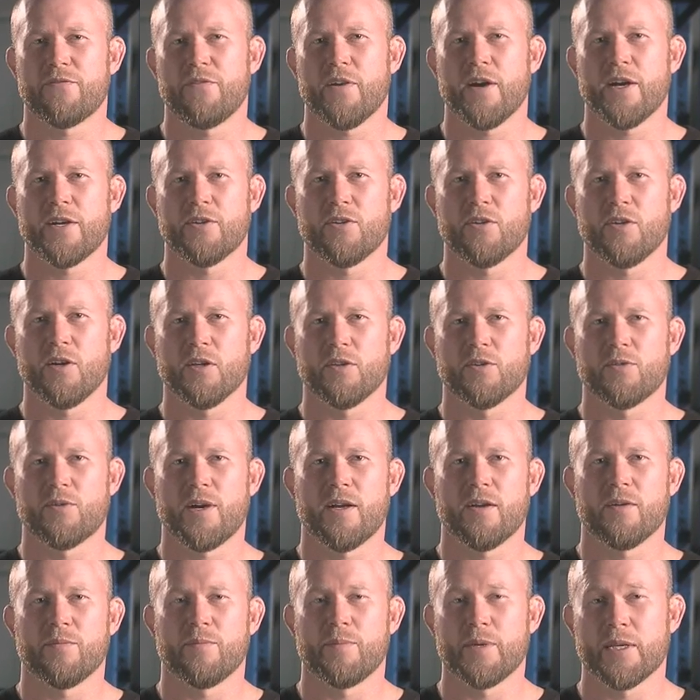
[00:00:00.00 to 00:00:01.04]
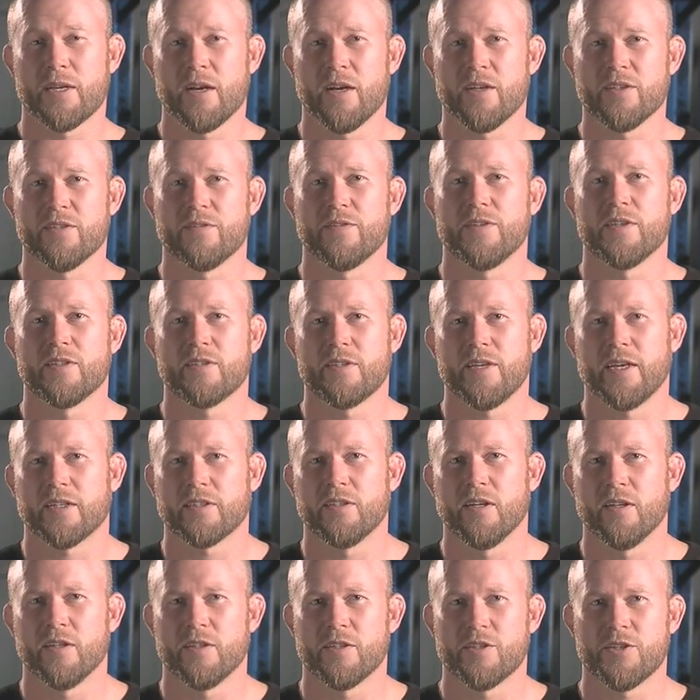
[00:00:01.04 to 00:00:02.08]
fighter all around because of this
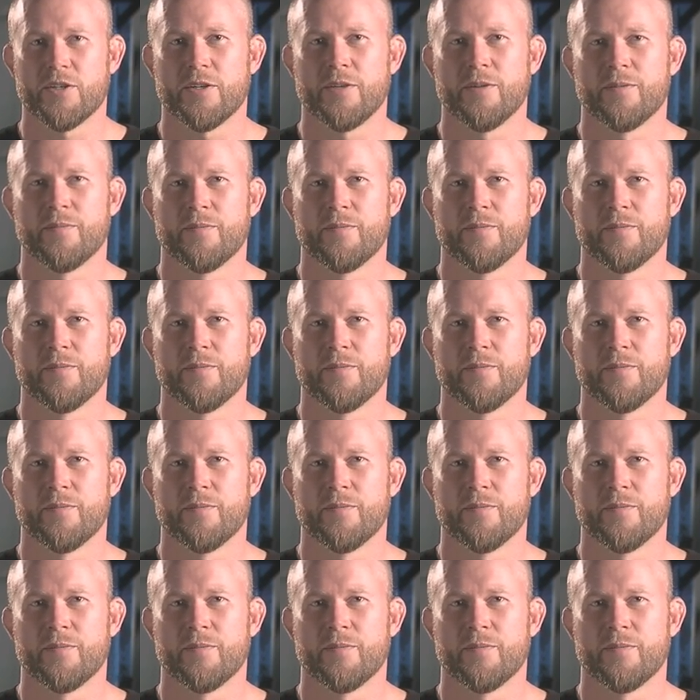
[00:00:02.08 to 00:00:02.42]
technology.